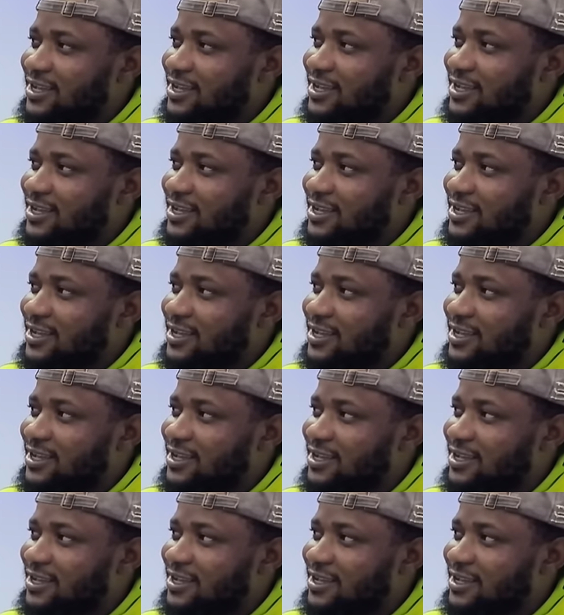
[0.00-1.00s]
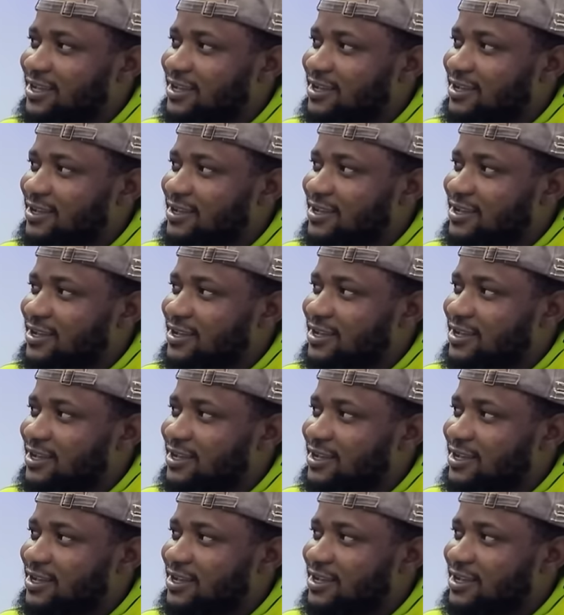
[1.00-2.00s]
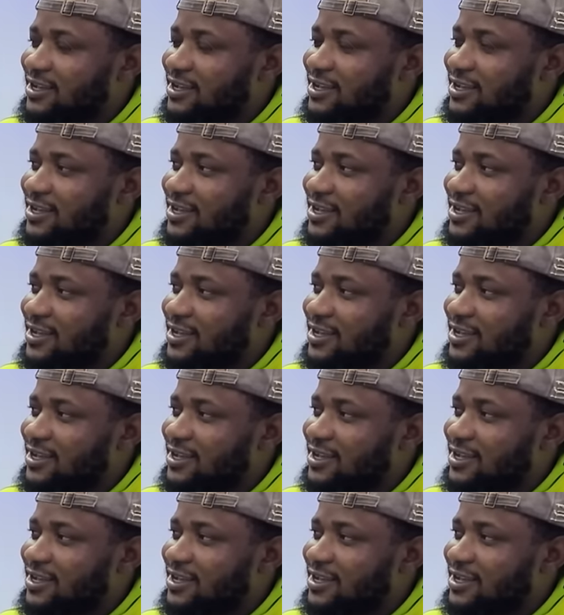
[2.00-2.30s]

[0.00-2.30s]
[no speech]